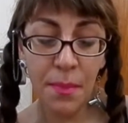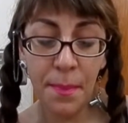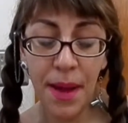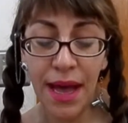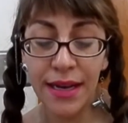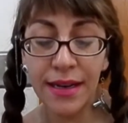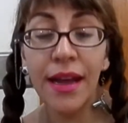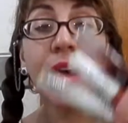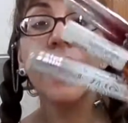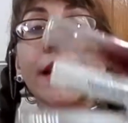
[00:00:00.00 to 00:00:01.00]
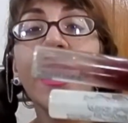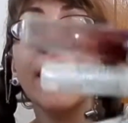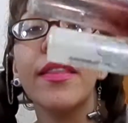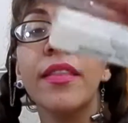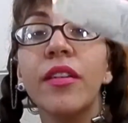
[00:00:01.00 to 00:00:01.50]
but yeah,
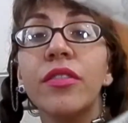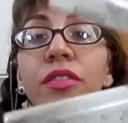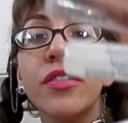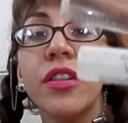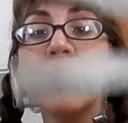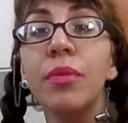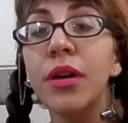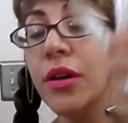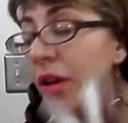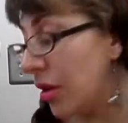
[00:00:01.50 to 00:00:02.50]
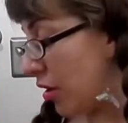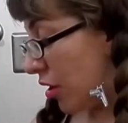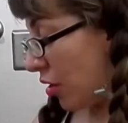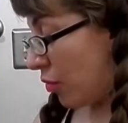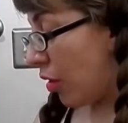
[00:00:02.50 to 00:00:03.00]
those are the three
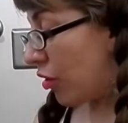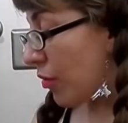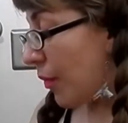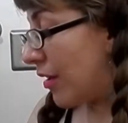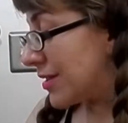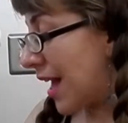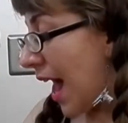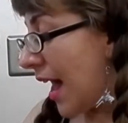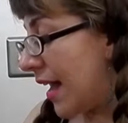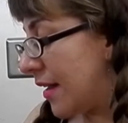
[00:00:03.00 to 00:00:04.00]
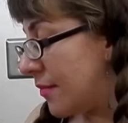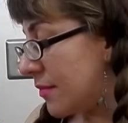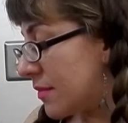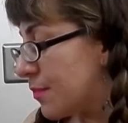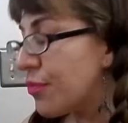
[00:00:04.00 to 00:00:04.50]
roller balls. I
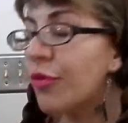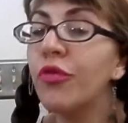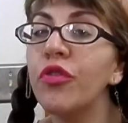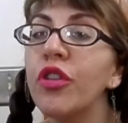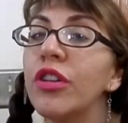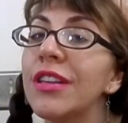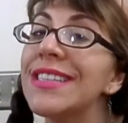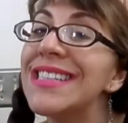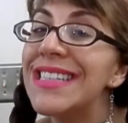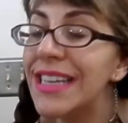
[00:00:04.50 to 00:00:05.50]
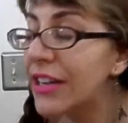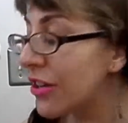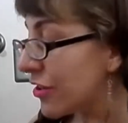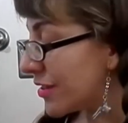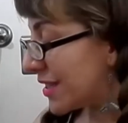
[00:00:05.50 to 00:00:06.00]
prefer
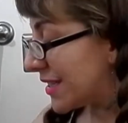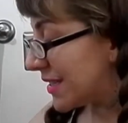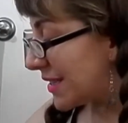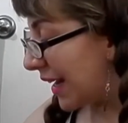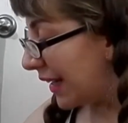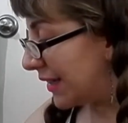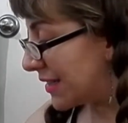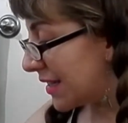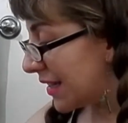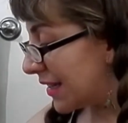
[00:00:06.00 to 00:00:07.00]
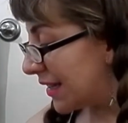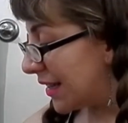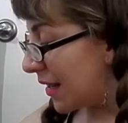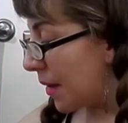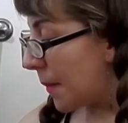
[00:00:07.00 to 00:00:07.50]
Sinner to Saint,
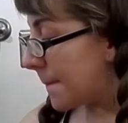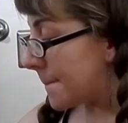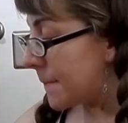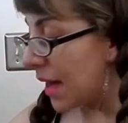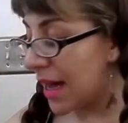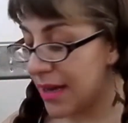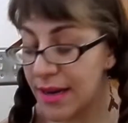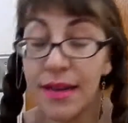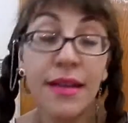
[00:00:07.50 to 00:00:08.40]
but